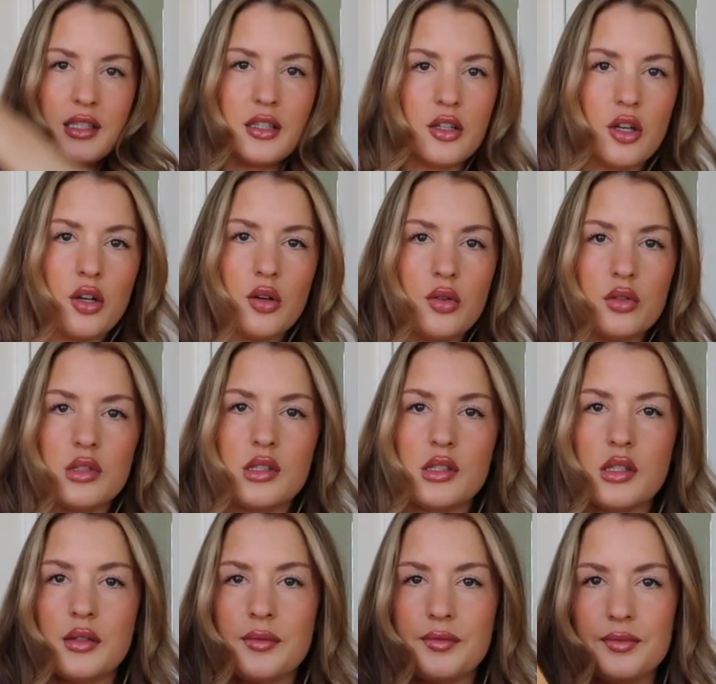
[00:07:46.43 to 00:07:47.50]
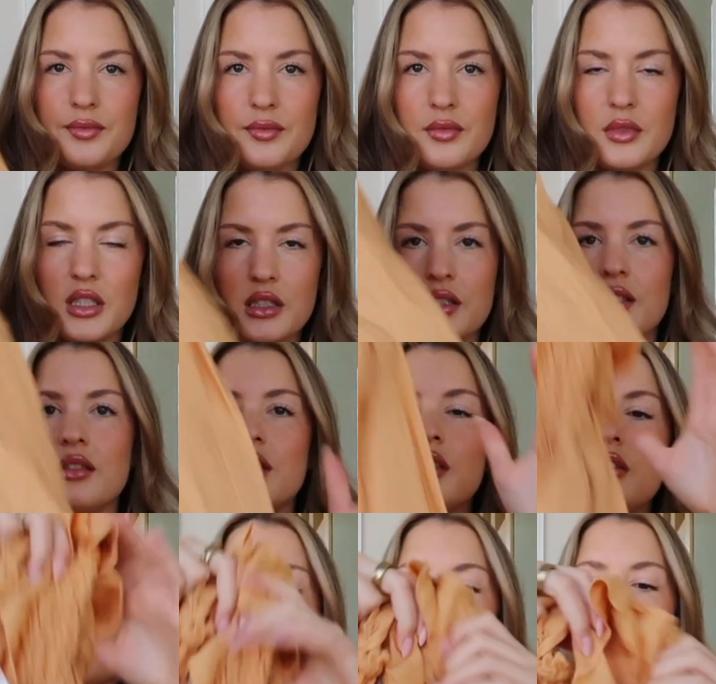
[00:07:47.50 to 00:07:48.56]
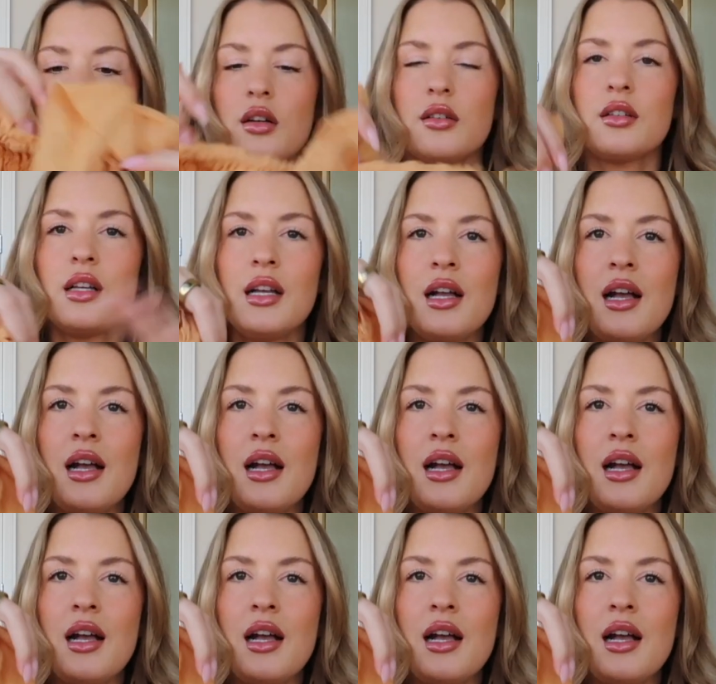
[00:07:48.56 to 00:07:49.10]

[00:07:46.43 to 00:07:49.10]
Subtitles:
It goes decently long,